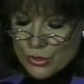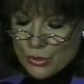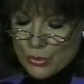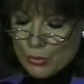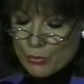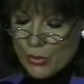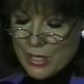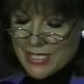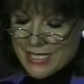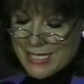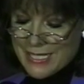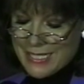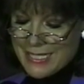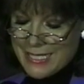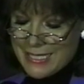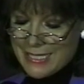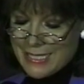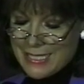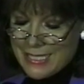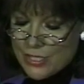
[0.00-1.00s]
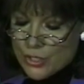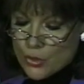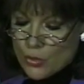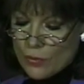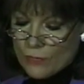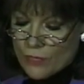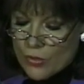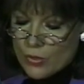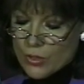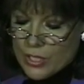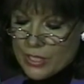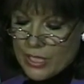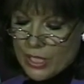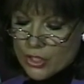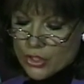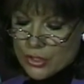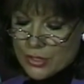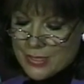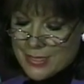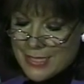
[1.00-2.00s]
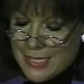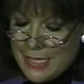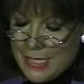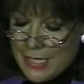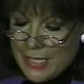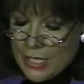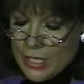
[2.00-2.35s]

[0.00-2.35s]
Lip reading: to President Kennedy's UFO connections,